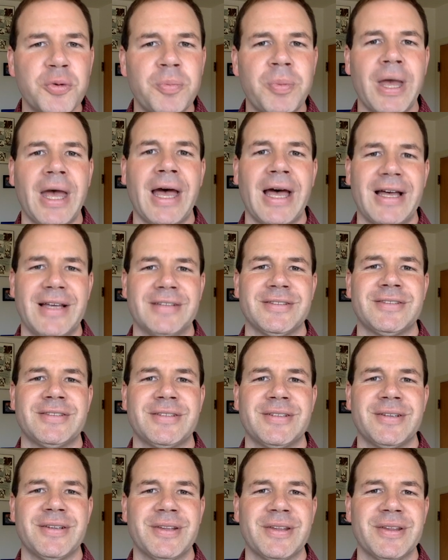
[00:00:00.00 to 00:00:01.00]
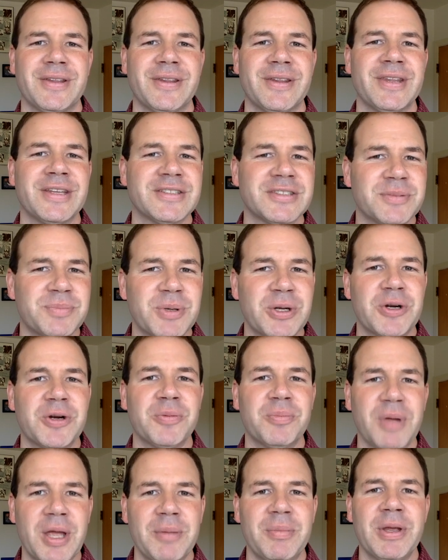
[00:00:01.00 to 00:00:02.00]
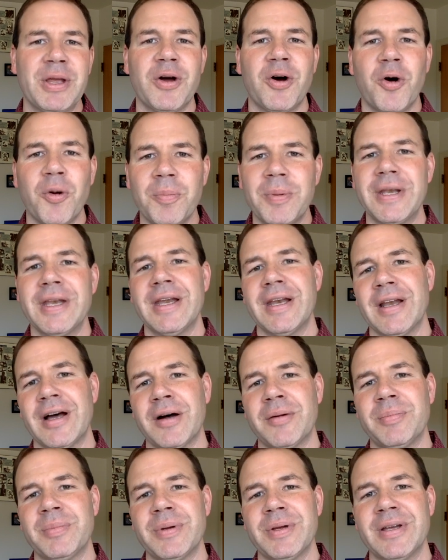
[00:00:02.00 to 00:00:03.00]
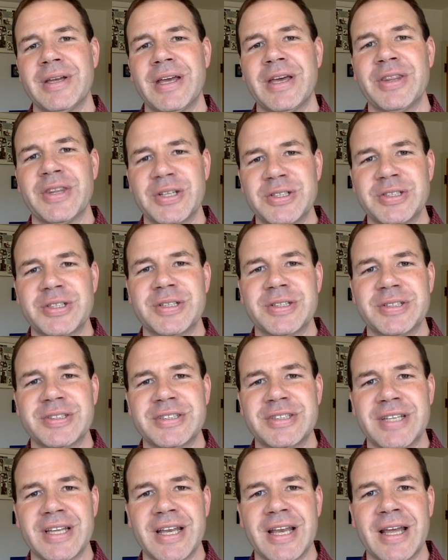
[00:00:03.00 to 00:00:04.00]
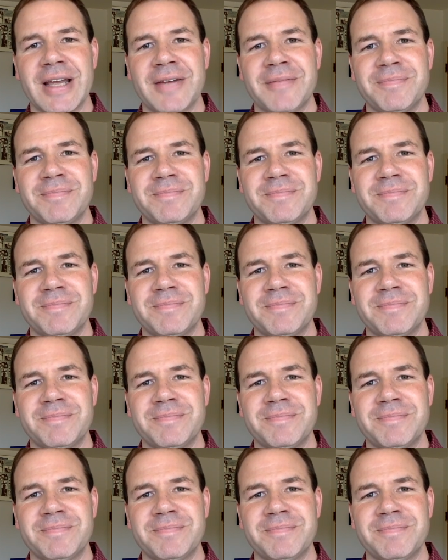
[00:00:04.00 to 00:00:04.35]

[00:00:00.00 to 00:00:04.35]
paths the Spirit may be opening up in the church today.